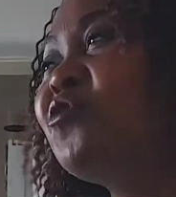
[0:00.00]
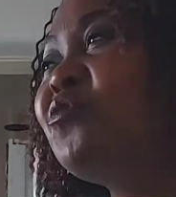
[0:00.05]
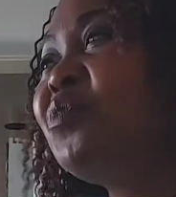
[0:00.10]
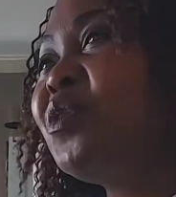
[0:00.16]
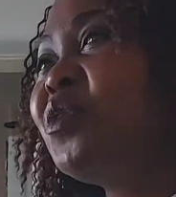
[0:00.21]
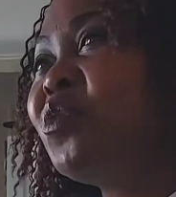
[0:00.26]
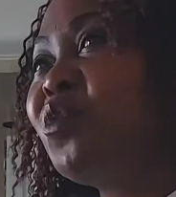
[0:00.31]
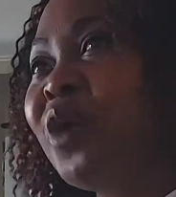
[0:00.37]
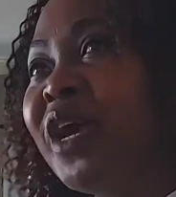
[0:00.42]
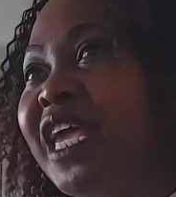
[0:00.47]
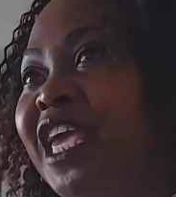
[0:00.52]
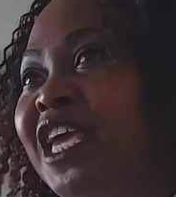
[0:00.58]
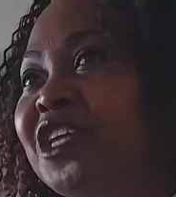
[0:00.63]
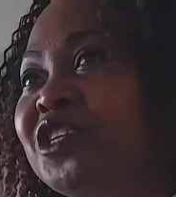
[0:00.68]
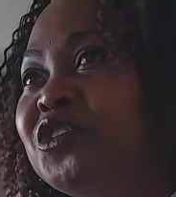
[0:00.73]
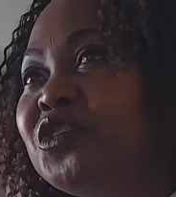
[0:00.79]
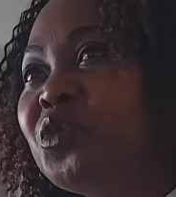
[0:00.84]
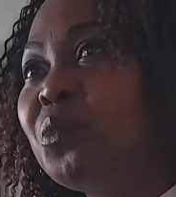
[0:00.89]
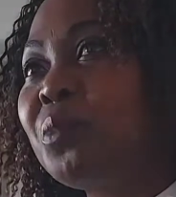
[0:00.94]
you've been
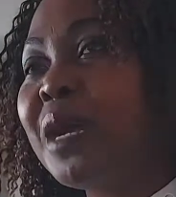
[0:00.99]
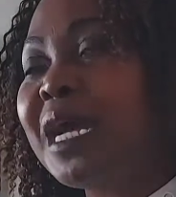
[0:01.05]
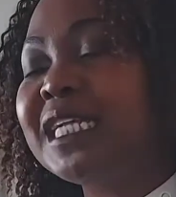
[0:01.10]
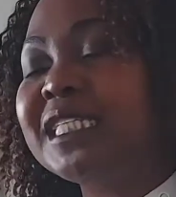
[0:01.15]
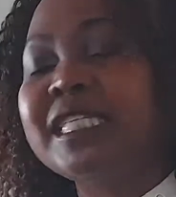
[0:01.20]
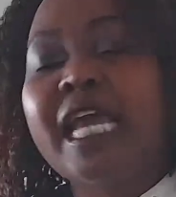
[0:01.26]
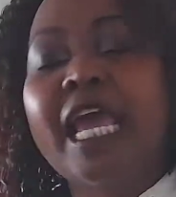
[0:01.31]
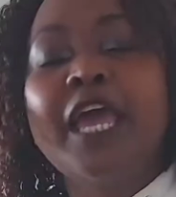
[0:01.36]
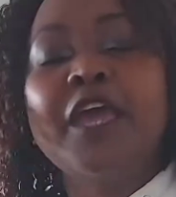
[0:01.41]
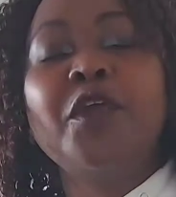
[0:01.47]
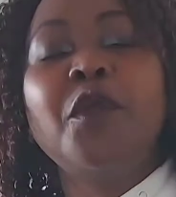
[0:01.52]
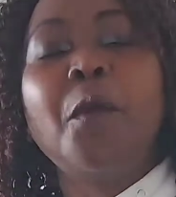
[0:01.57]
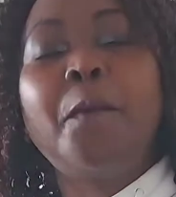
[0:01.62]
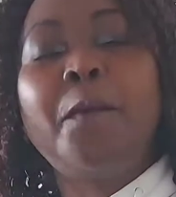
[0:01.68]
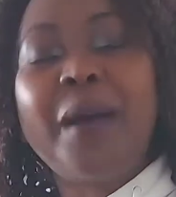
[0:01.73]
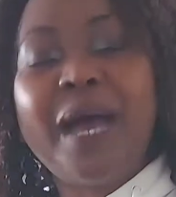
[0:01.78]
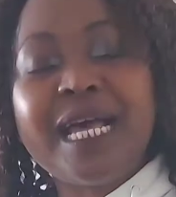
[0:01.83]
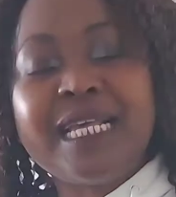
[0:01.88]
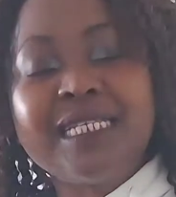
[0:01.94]
working too much, you
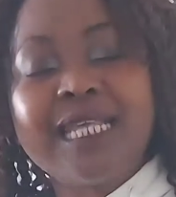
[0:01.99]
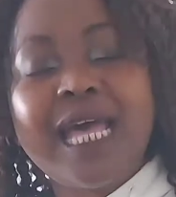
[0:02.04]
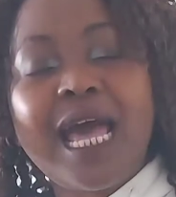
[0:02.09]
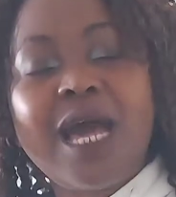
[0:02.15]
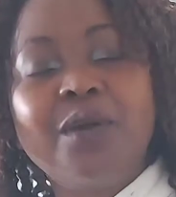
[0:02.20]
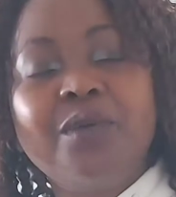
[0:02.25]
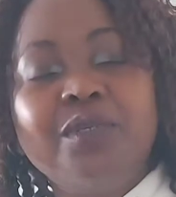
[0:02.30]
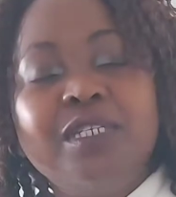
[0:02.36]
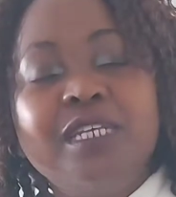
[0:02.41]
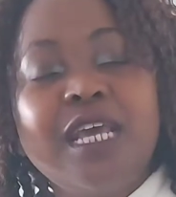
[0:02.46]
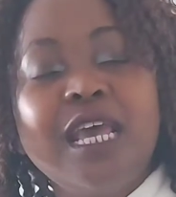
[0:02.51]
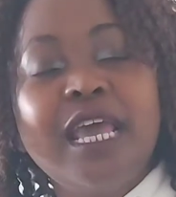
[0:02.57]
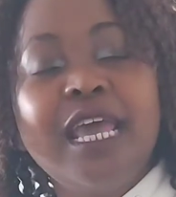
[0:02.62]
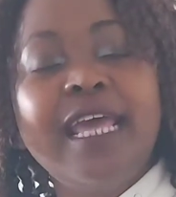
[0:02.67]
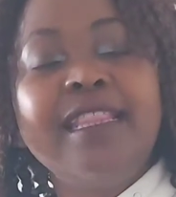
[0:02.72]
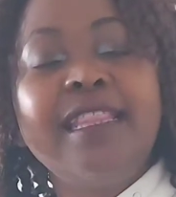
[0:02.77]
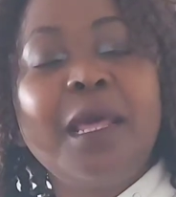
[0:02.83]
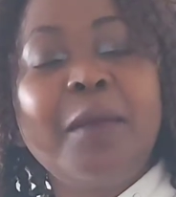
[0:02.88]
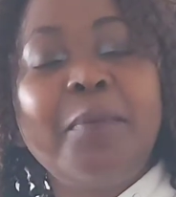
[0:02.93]
pass out
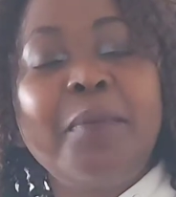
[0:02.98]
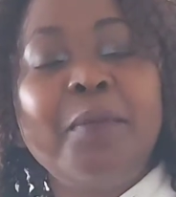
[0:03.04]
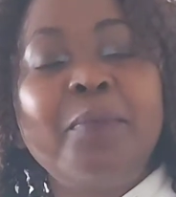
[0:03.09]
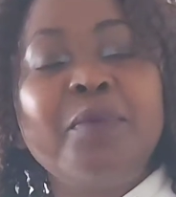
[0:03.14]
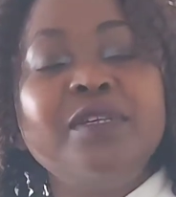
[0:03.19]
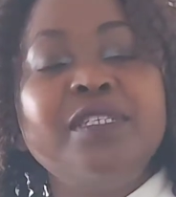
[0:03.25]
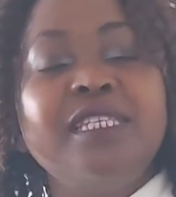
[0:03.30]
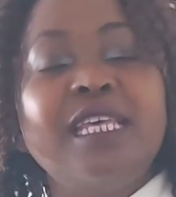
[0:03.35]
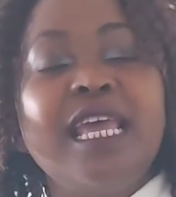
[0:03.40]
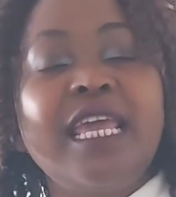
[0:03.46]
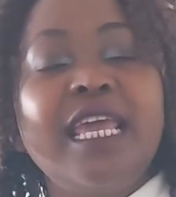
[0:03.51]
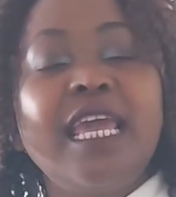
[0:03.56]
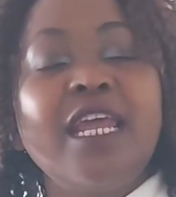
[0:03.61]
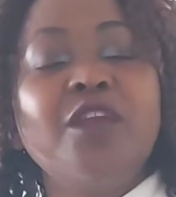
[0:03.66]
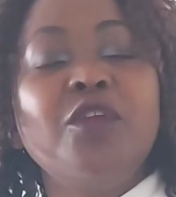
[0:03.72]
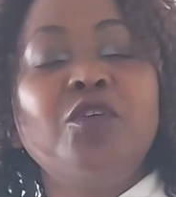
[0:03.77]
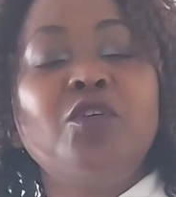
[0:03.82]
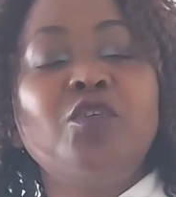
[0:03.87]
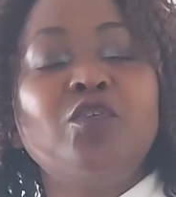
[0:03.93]
and then people say,
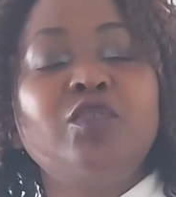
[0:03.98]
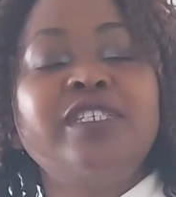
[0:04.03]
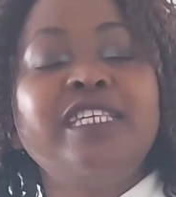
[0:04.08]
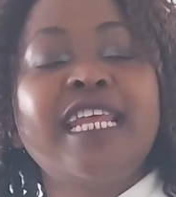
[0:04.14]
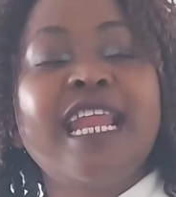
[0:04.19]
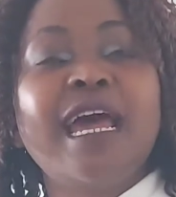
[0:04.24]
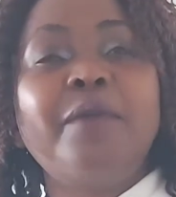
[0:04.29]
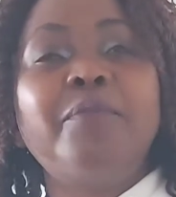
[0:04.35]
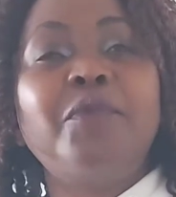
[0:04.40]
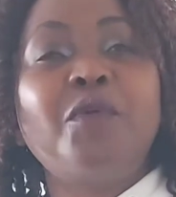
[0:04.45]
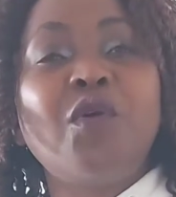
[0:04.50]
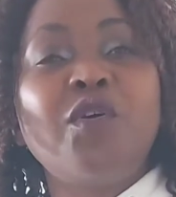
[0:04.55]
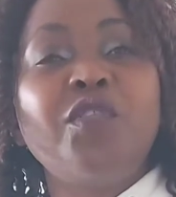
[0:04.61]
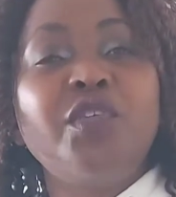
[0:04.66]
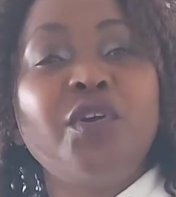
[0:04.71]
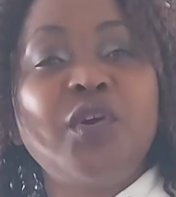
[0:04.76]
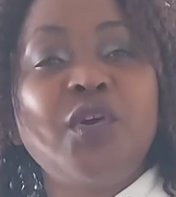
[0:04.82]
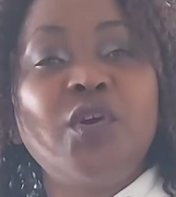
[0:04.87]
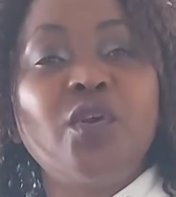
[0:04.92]
can you loosen up all
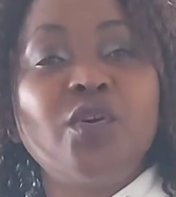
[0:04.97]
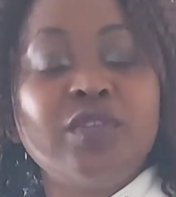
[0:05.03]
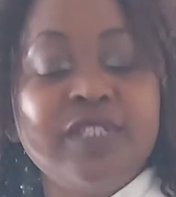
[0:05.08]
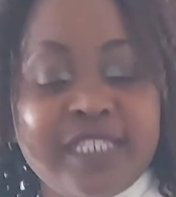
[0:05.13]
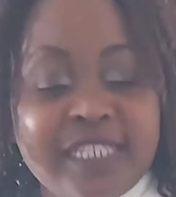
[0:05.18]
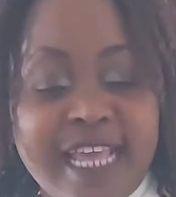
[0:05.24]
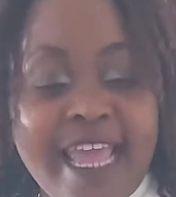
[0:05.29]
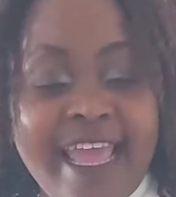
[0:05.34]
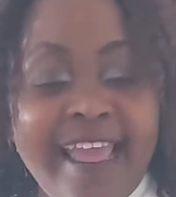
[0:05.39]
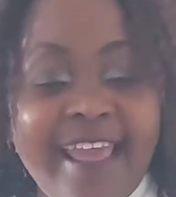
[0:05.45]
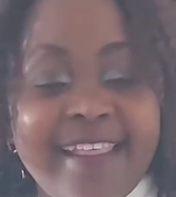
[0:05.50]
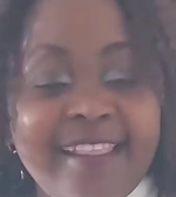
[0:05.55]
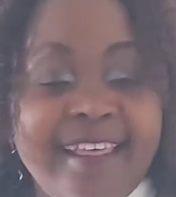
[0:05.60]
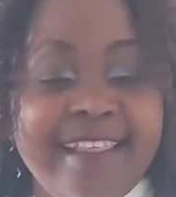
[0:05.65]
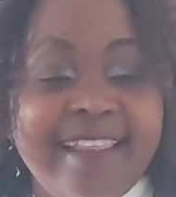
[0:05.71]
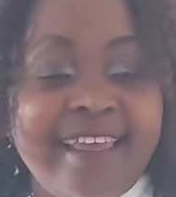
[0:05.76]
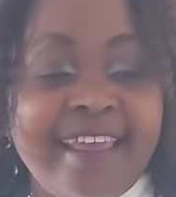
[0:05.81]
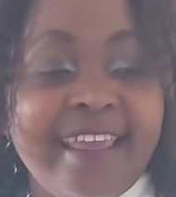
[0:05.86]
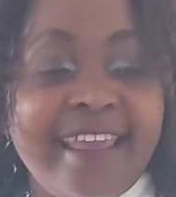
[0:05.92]
the clothes? And
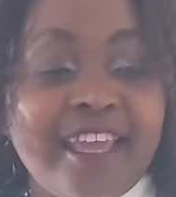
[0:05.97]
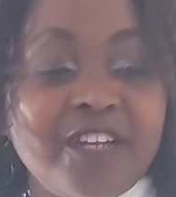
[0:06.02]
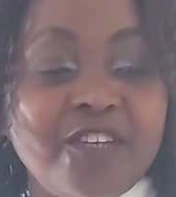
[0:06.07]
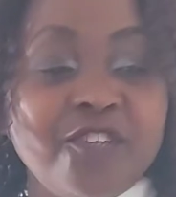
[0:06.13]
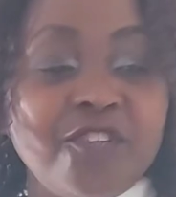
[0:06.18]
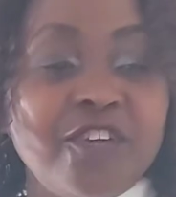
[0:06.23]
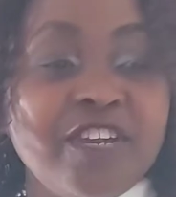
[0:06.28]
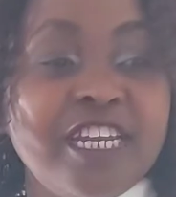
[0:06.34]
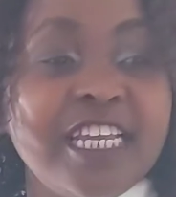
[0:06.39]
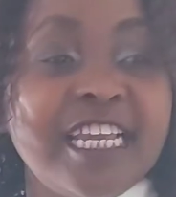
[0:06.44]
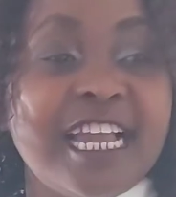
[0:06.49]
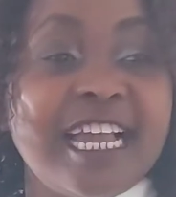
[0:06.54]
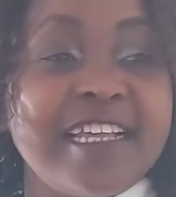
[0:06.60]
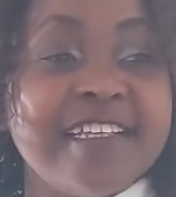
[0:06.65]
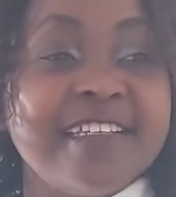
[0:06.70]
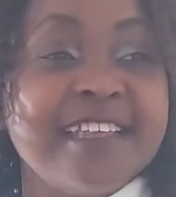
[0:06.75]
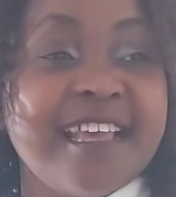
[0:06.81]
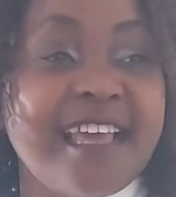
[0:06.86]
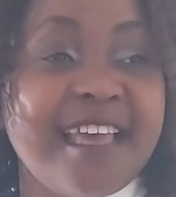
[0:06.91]
then they get to your
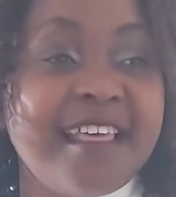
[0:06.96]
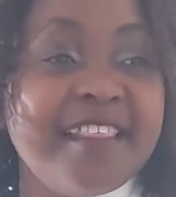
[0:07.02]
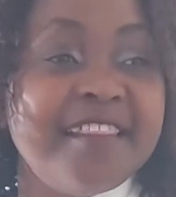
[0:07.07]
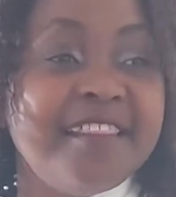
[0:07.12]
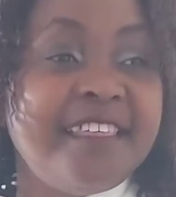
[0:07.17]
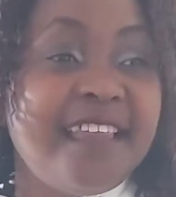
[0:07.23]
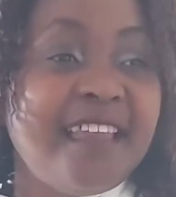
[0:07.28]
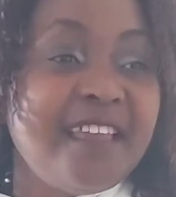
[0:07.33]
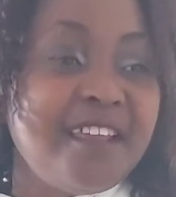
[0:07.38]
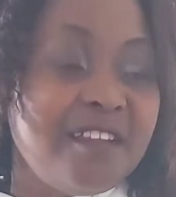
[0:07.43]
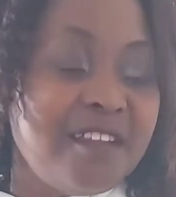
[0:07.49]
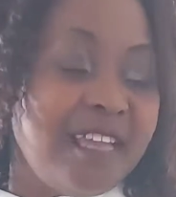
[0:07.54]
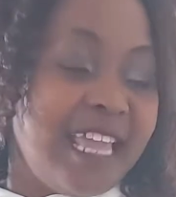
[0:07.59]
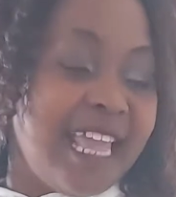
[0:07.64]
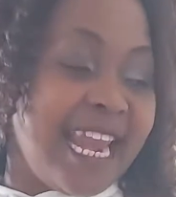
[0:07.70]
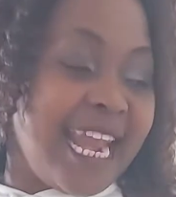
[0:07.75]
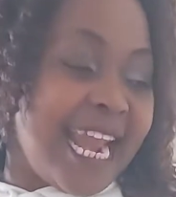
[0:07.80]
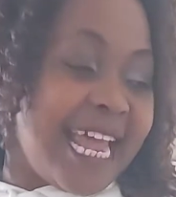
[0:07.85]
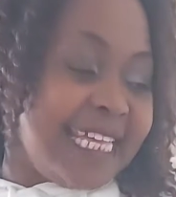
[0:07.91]
knickers, the
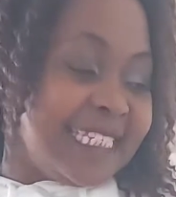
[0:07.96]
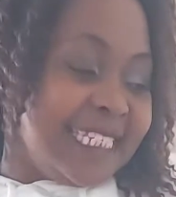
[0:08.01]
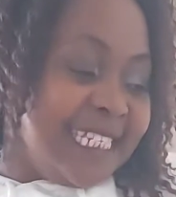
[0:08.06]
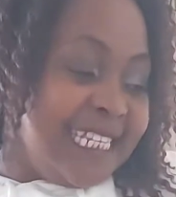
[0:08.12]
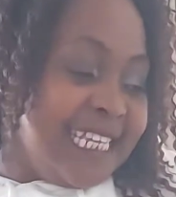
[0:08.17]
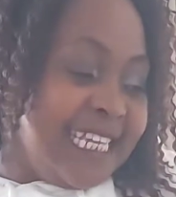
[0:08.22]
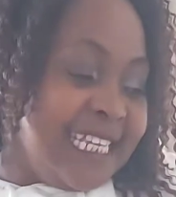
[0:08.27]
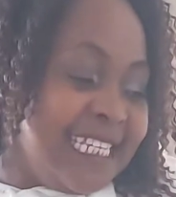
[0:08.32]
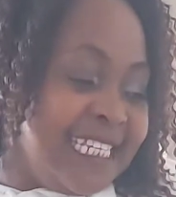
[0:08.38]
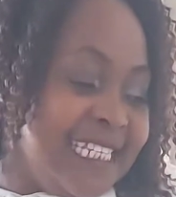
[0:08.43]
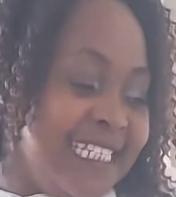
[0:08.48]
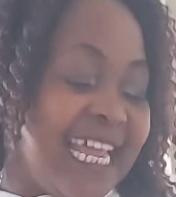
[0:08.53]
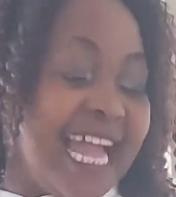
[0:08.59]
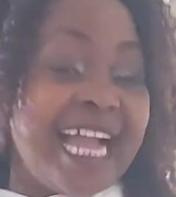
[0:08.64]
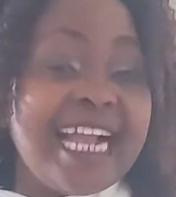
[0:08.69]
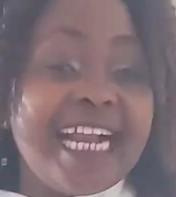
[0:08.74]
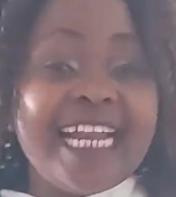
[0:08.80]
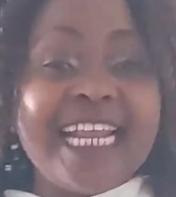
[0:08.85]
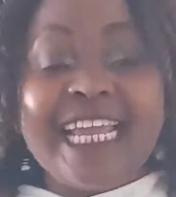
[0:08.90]
elastic is
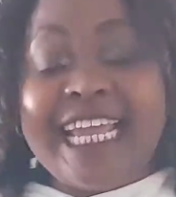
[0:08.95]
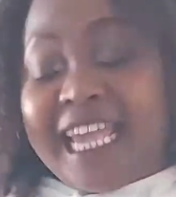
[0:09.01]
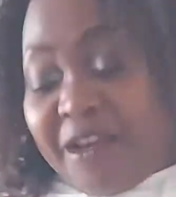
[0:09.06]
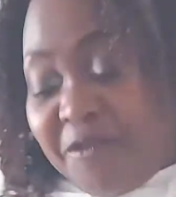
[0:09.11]
dangling